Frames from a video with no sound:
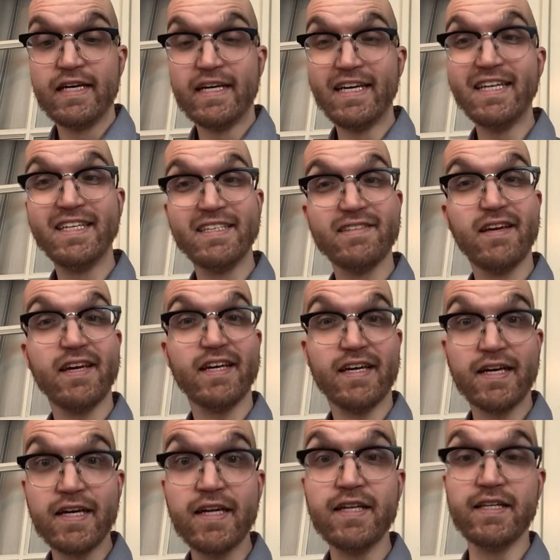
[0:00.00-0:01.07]
it is a
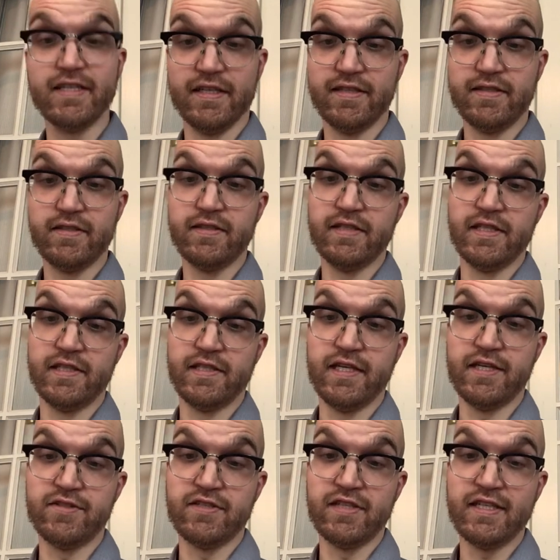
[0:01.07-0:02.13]
hideous
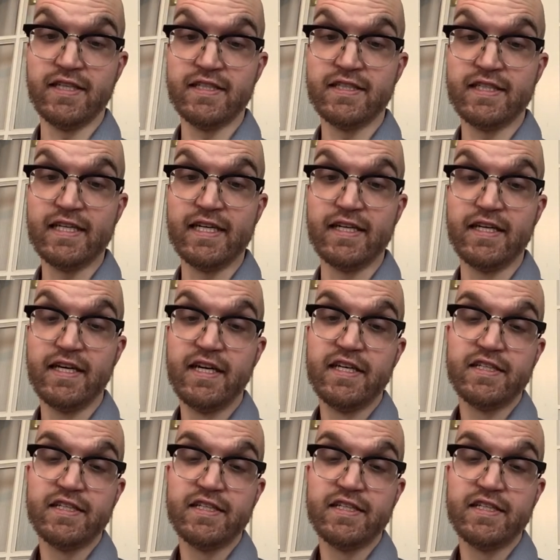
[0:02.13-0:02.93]
sensation, indeed,